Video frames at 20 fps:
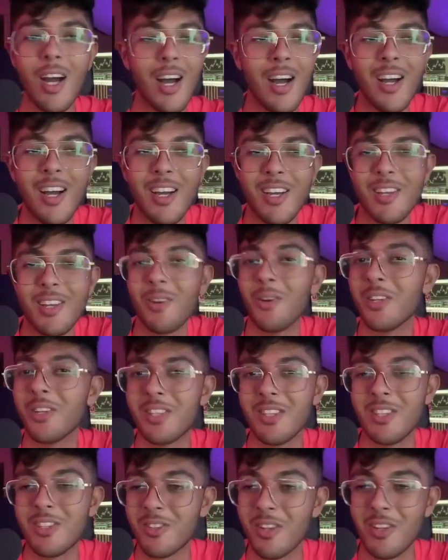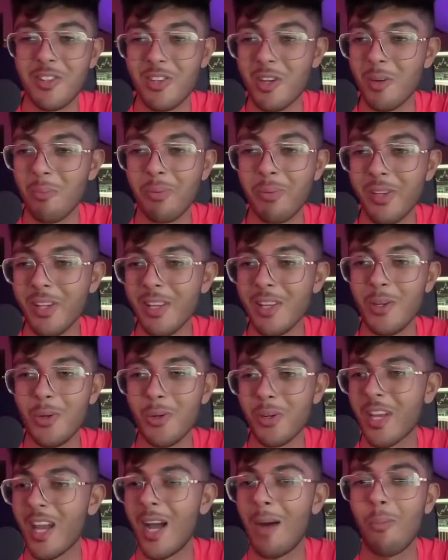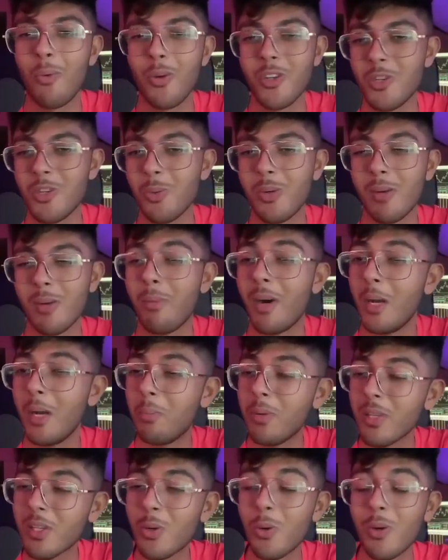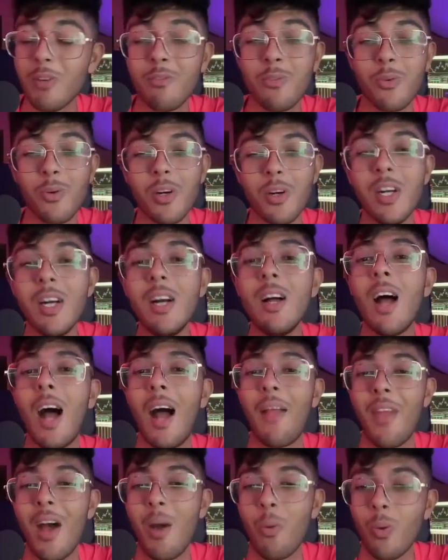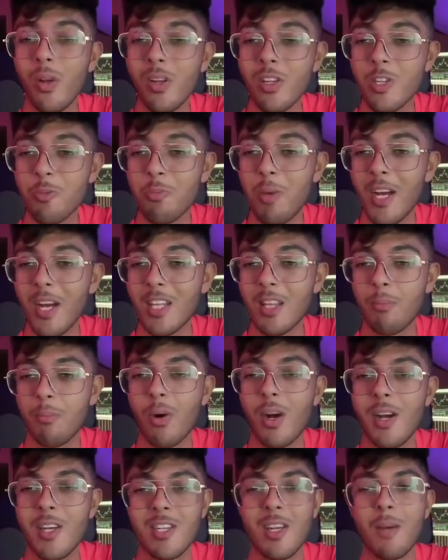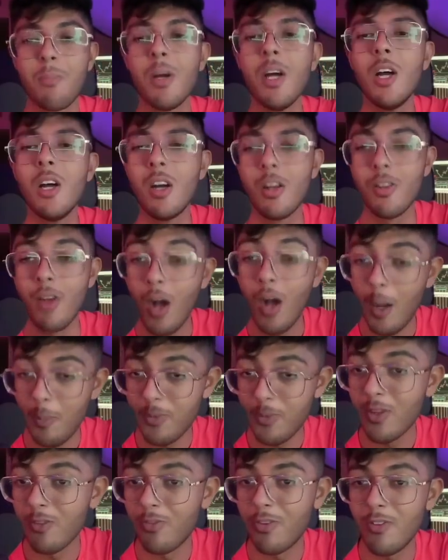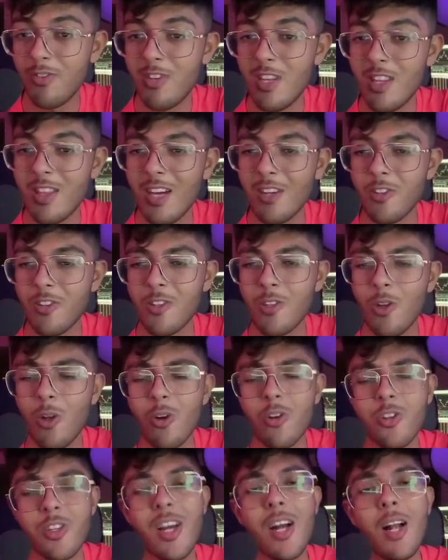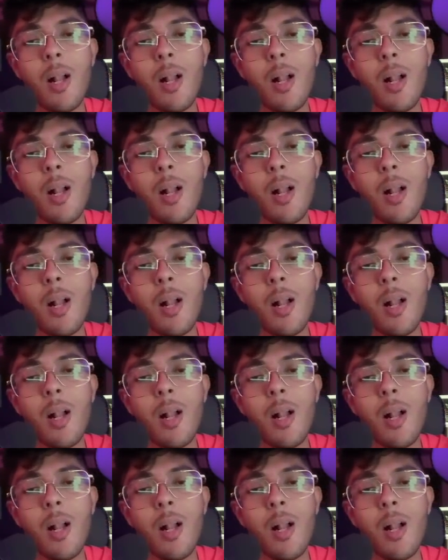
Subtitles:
It's completely your camp what you want to buy a Bitcoin for, and that will spike the price up to $50,000,